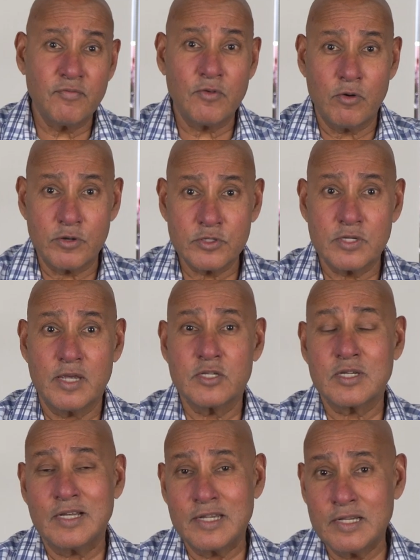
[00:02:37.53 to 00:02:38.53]
of course,
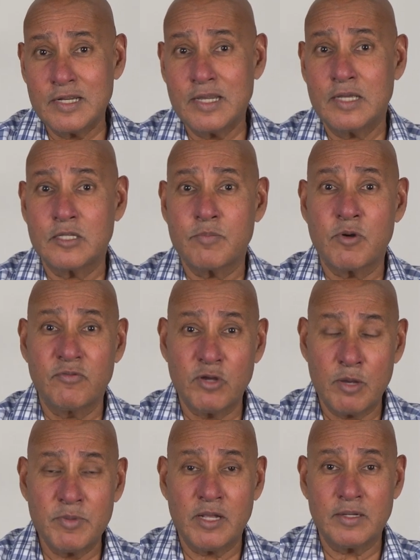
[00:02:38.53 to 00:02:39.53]
is clearly in the
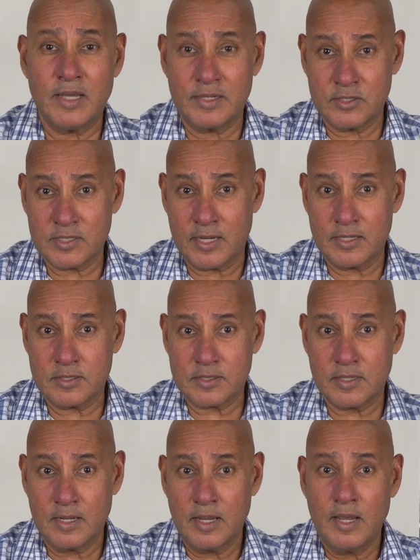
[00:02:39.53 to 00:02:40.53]
proverbial gun
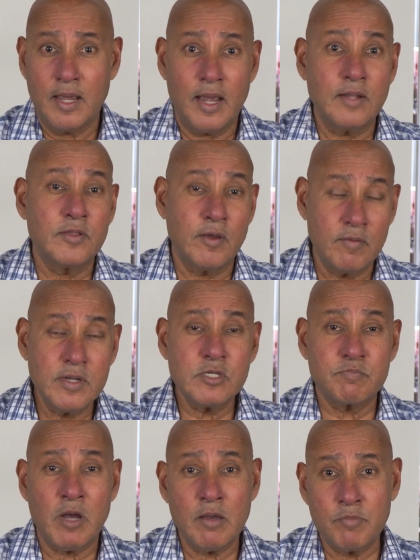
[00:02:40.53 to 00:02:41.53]
sights, and there is
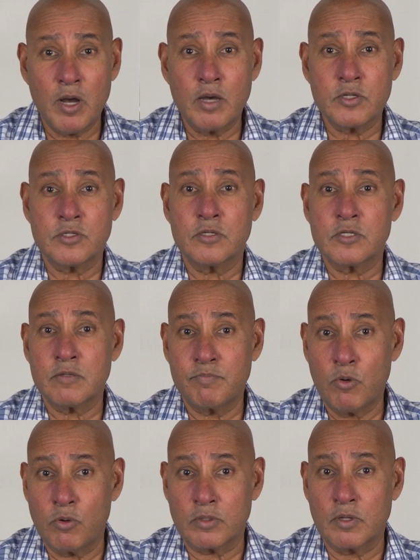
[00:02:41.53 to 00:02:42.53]
bipartisan
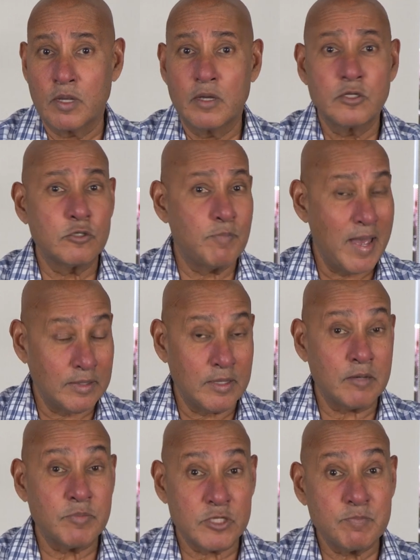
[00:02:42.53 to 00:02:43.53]
support to back
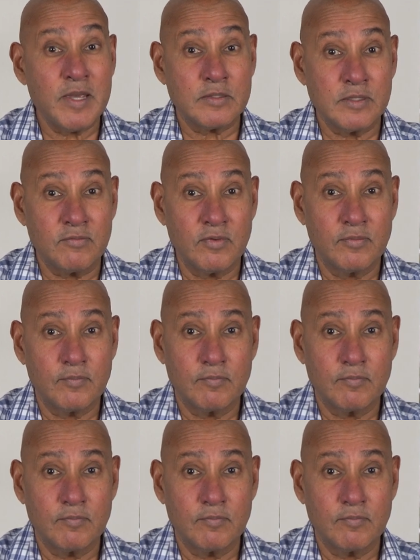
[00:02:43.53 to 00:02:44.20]
that perspective.